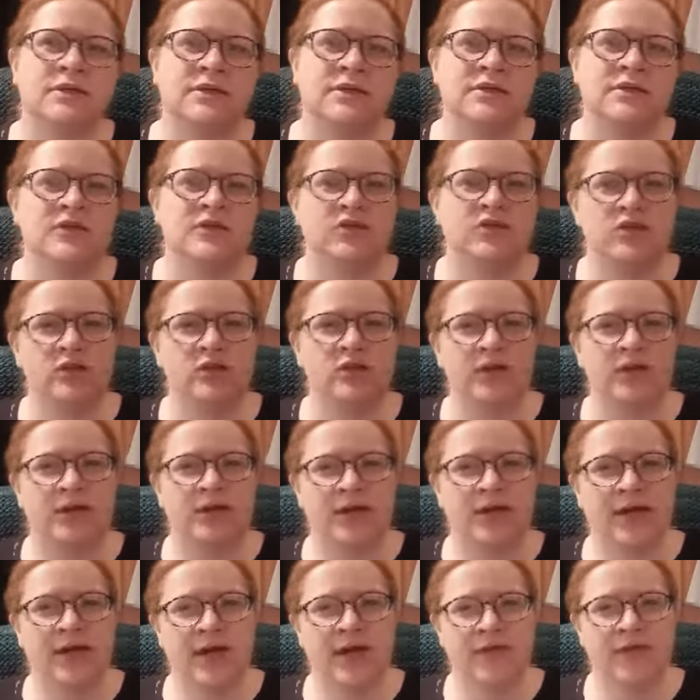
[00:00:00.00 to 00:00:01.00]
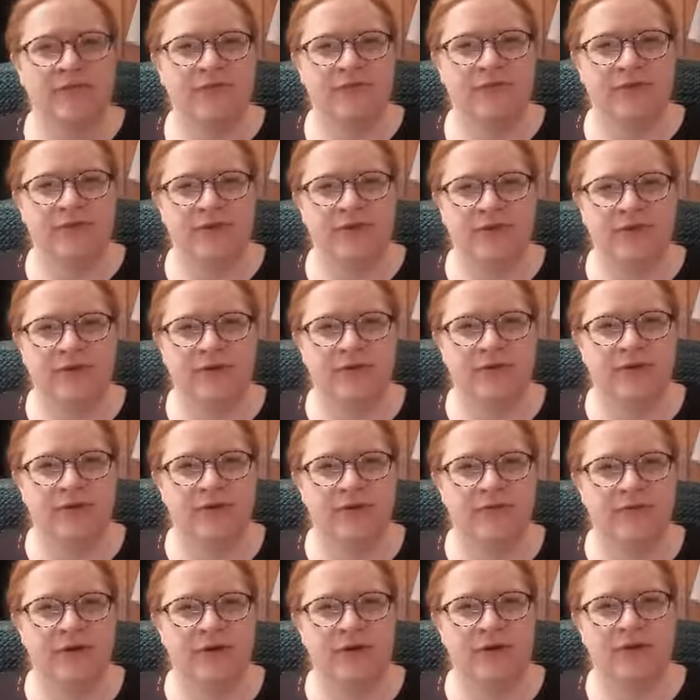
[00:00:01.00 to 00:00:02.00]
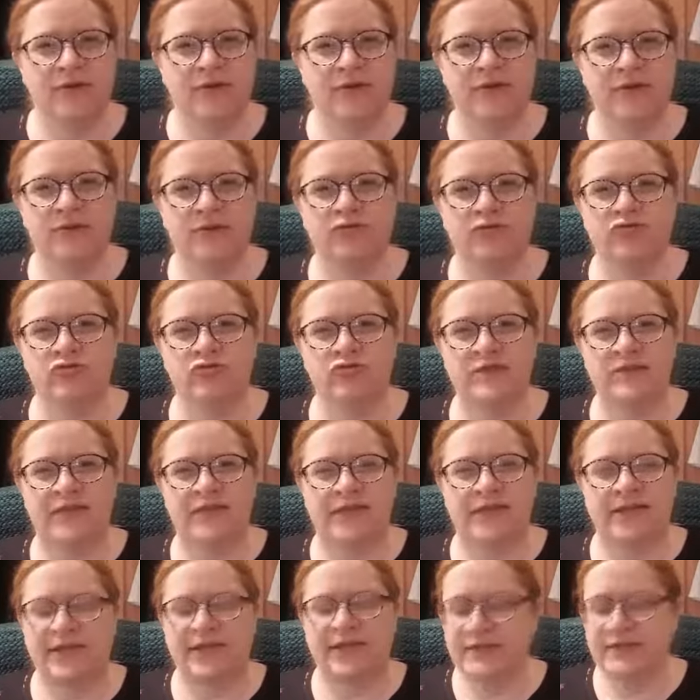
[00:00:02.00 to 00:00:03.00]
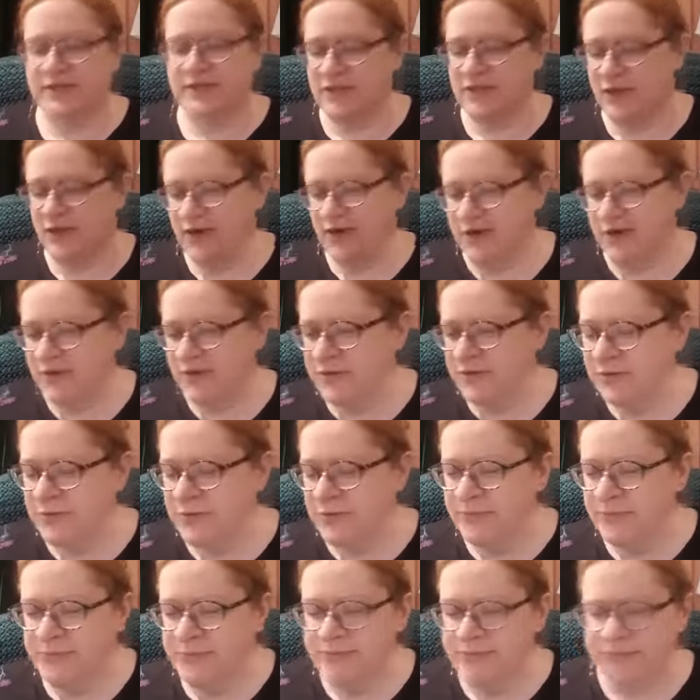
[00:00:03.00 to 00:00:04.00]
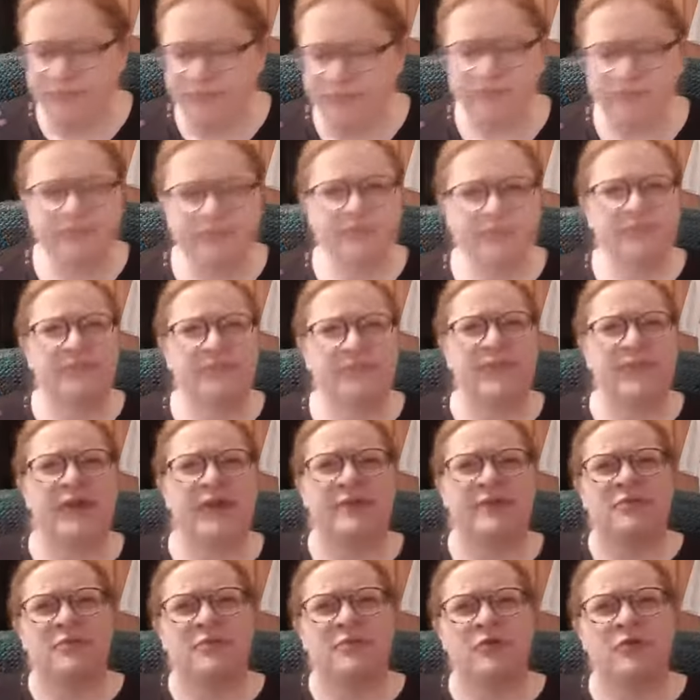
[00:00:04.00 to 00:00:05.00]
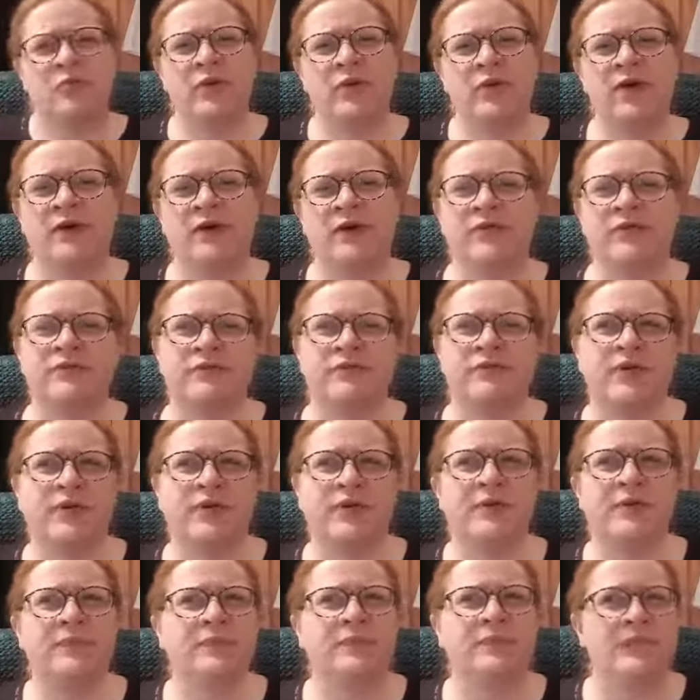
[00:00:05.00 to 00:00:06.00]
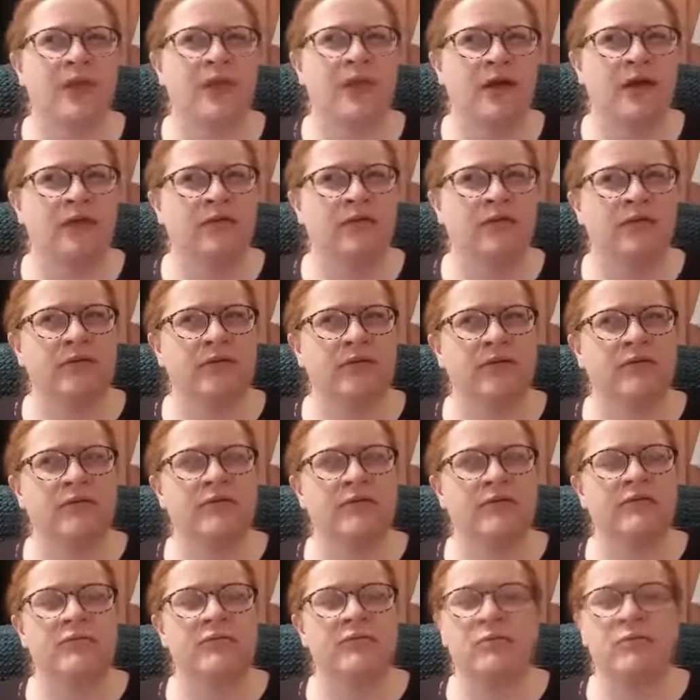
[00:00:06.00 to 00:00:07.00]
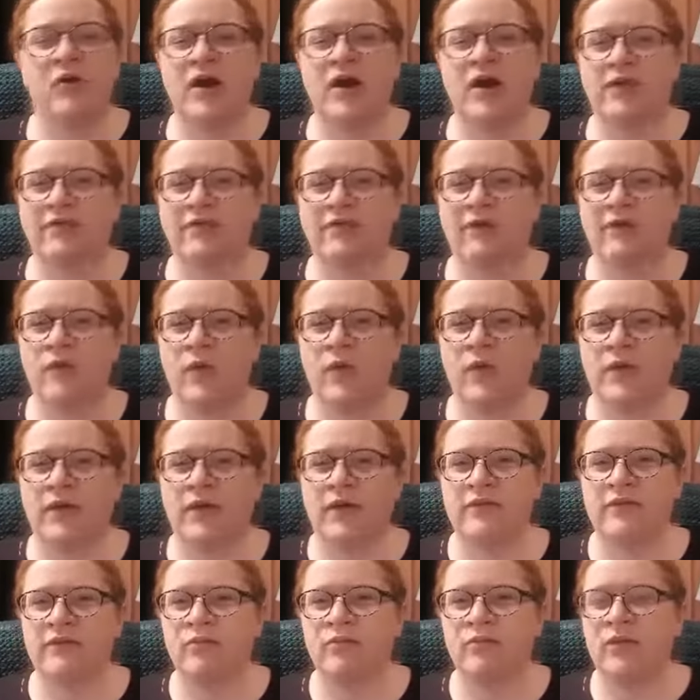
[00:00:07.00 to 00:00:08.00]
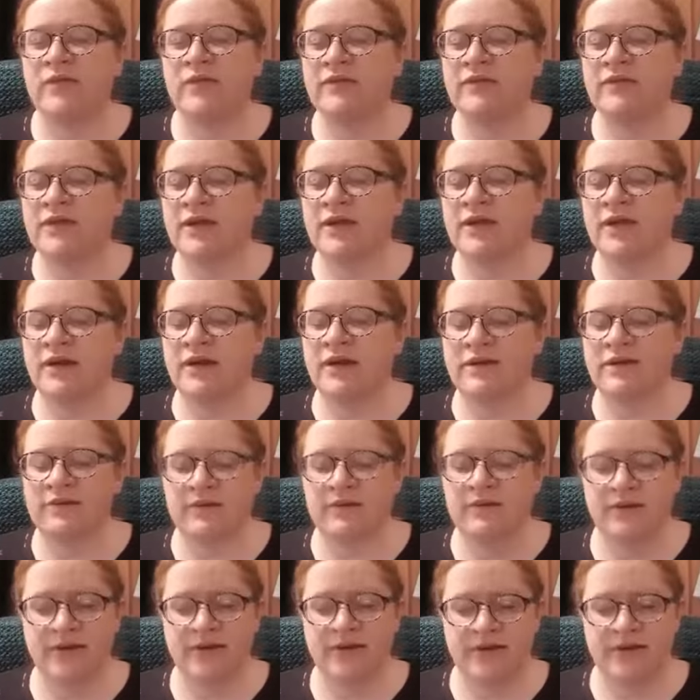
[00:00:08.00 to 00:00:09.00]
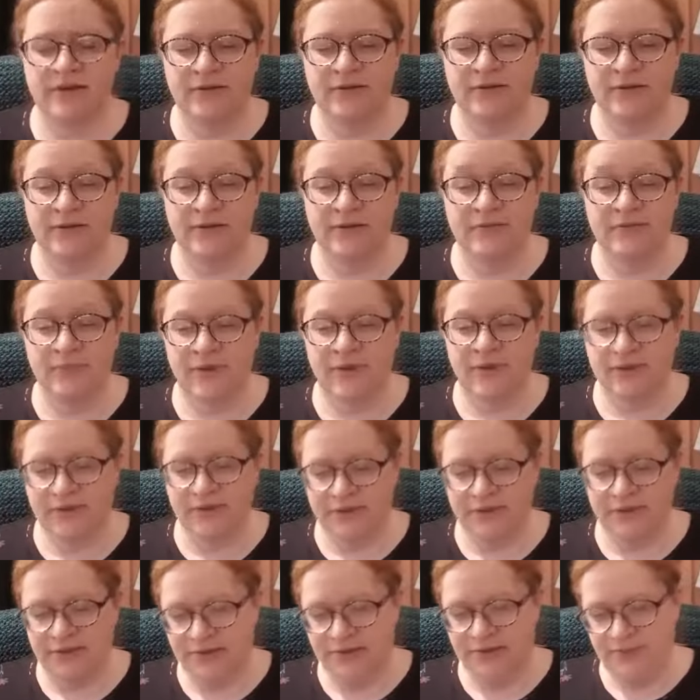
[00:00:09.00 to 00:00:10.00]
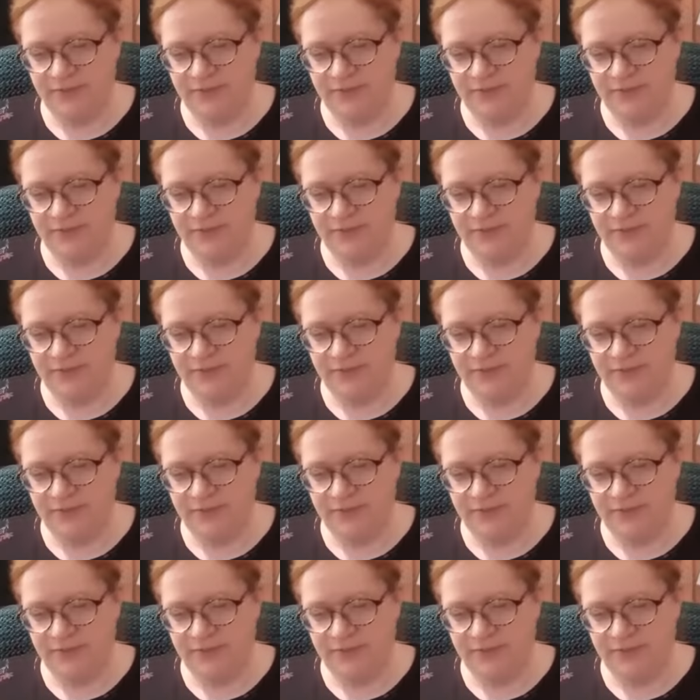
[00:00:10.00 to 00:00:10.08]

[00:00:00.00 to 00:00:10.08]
sunny after a rather drizzly start. It's been a week of surprising weather, surprisingly nicer than expected.